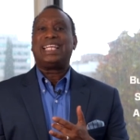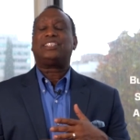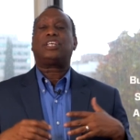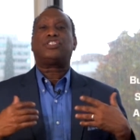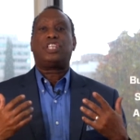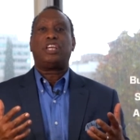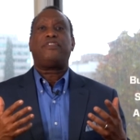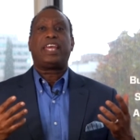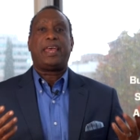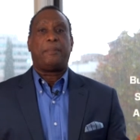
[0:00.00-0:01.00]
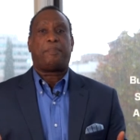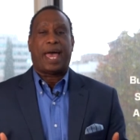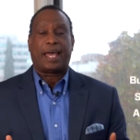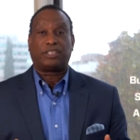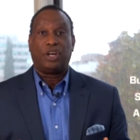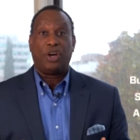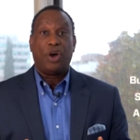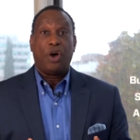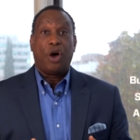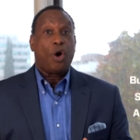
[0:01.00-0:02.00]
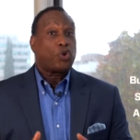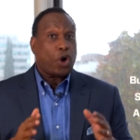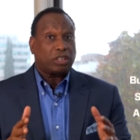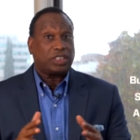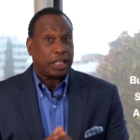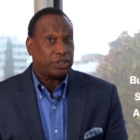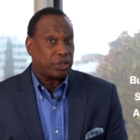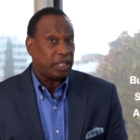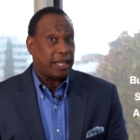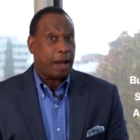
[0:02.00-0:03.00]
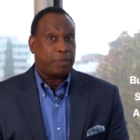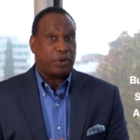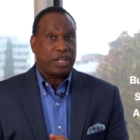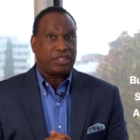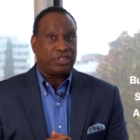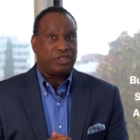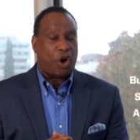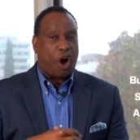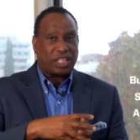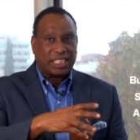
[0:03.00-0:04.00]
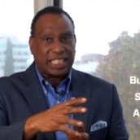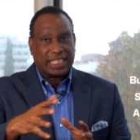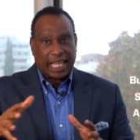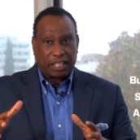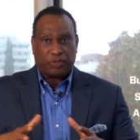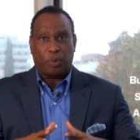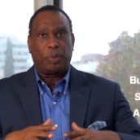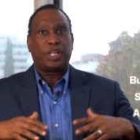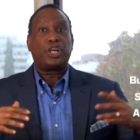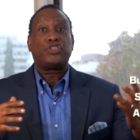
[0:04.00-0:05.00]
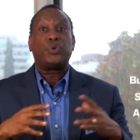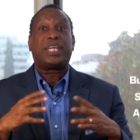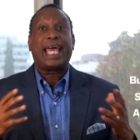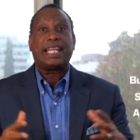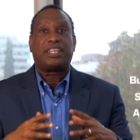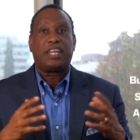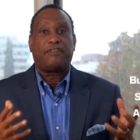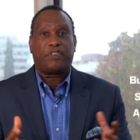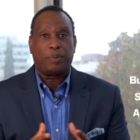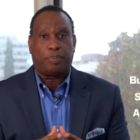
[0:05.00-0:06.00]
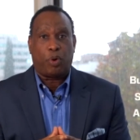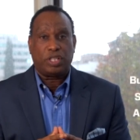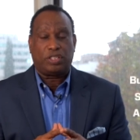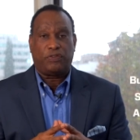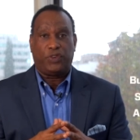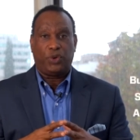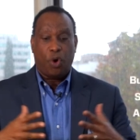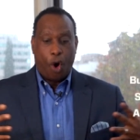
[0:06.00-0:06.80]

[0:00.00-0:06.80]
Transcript: is achieving impact. Cross-sector collaborations are successful because you get different points of view